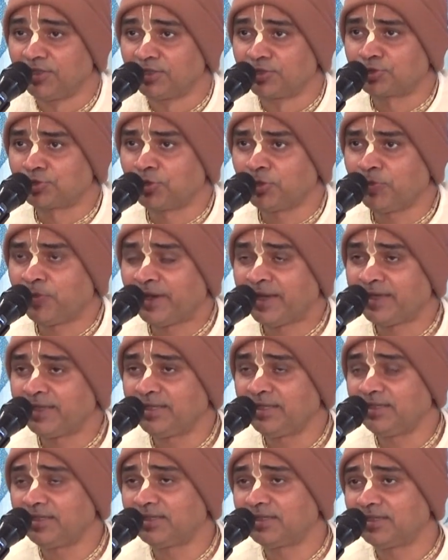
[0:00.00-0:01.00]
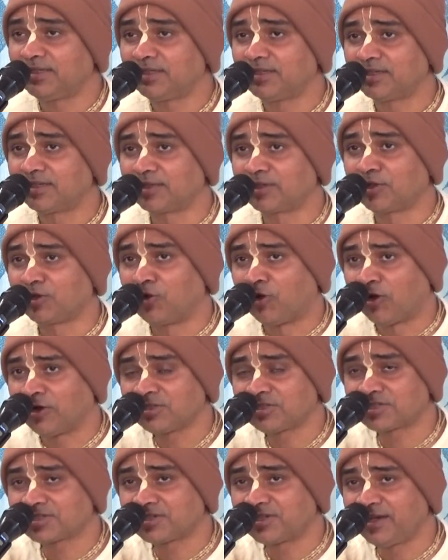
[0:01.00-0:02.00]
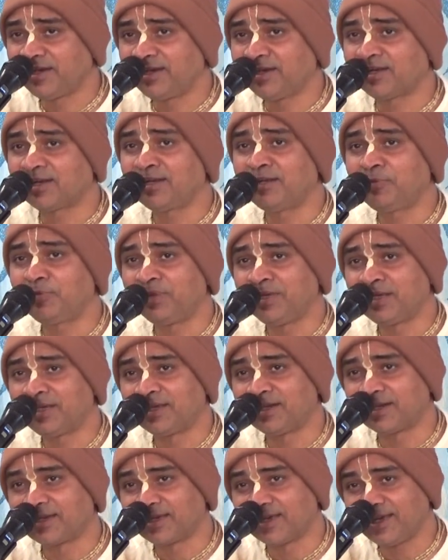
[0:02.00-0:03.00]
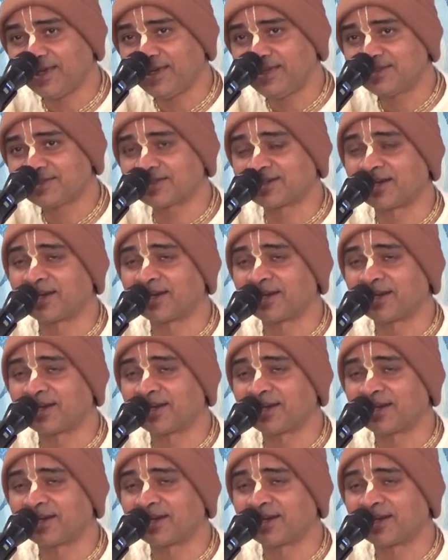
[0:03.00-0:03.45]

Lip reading: So by constantly being engaged